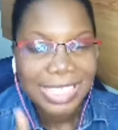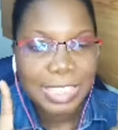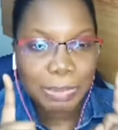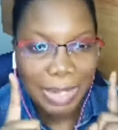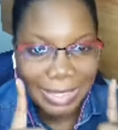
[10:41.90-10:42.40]

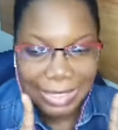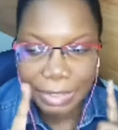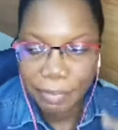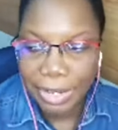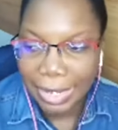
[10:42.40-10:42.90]

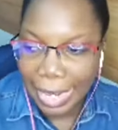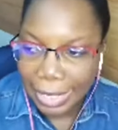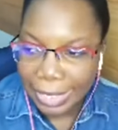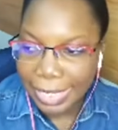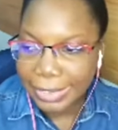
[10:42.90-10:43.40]
Specific
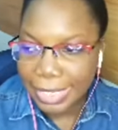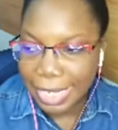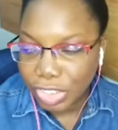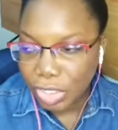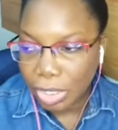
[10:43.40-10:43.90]
and
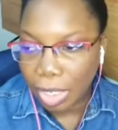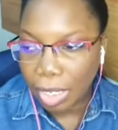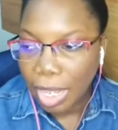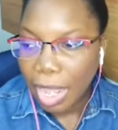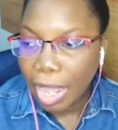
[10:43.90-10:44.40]

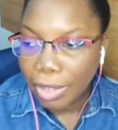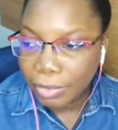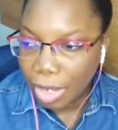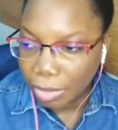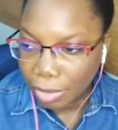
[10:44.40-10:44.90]
intentional.
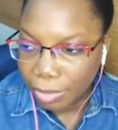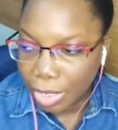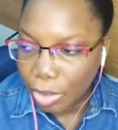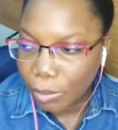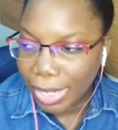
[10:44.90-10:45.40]
Another
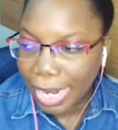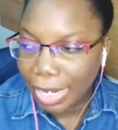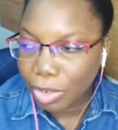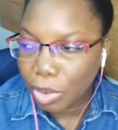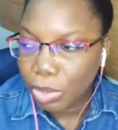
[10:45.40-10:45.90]
thing, when
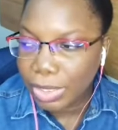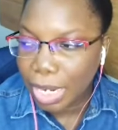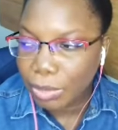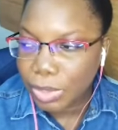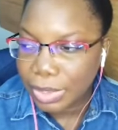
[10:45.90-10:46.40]
I go
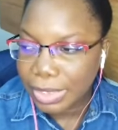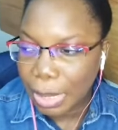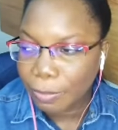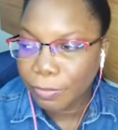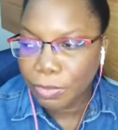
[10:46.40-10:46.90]
down to
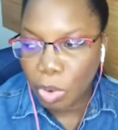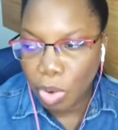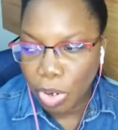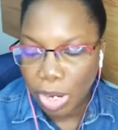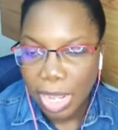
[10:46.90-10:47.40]
step
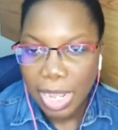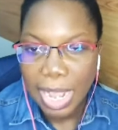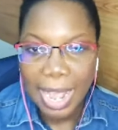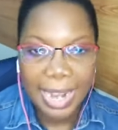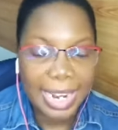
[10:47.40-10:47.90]
four
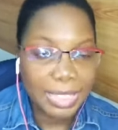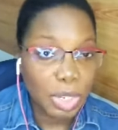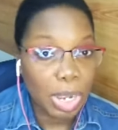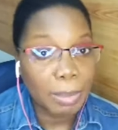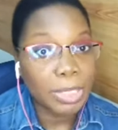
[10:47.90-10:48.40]
and I
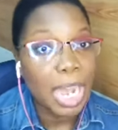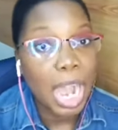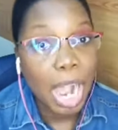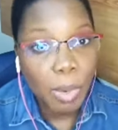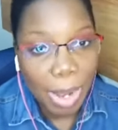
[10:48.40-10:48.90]
talk about
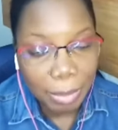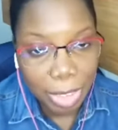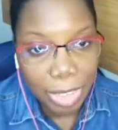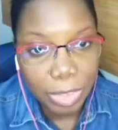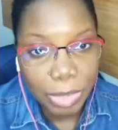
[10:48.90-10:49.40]
how I'm
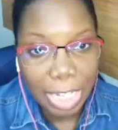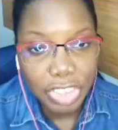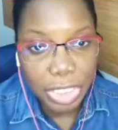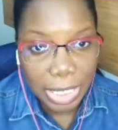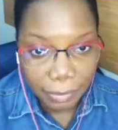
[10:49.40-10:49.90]
gonna
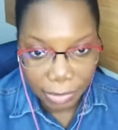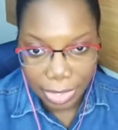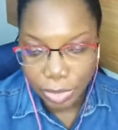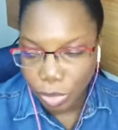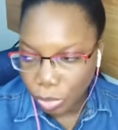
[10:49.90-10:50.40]
achieve
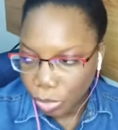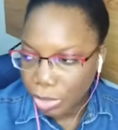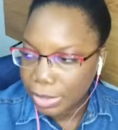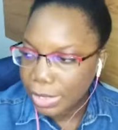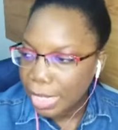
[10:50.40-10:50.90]
these
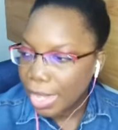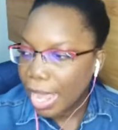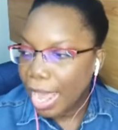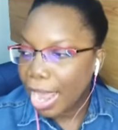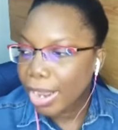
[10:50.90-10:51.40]
goals,
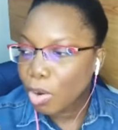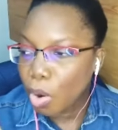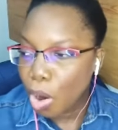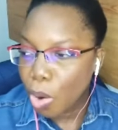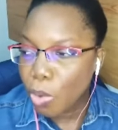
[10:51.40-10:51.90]
I
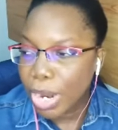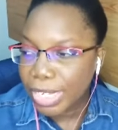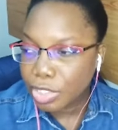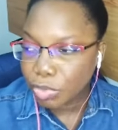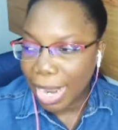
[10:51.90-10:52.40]

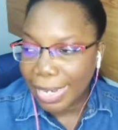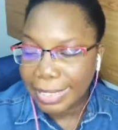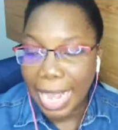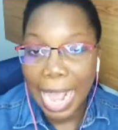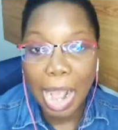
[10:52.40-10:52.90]
always
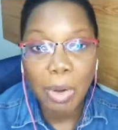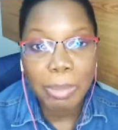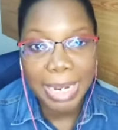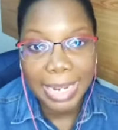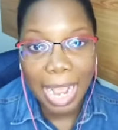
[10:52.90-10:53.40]
write how
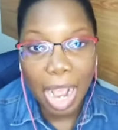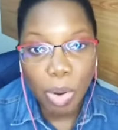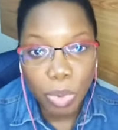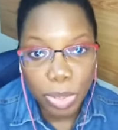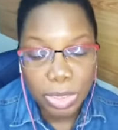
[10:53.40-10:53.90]
many
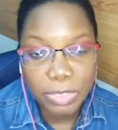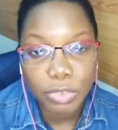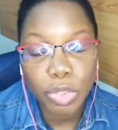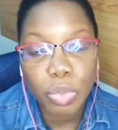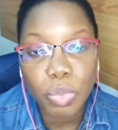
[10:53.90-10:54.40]
hours
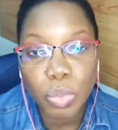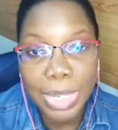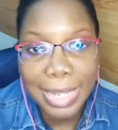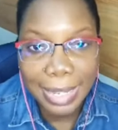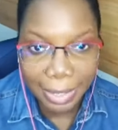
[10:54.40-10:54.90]
for the
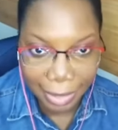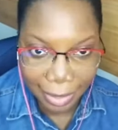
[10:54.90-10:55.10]
week